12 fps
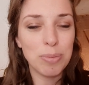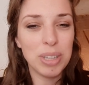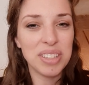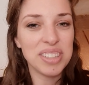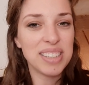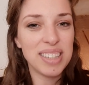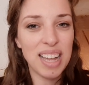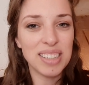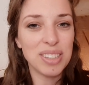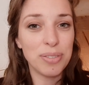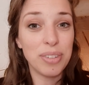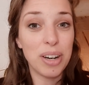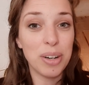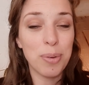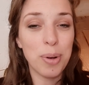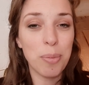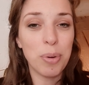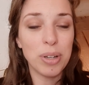because that's very
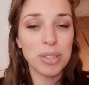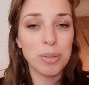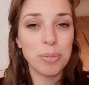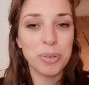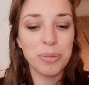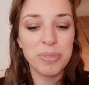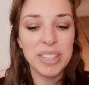well possible.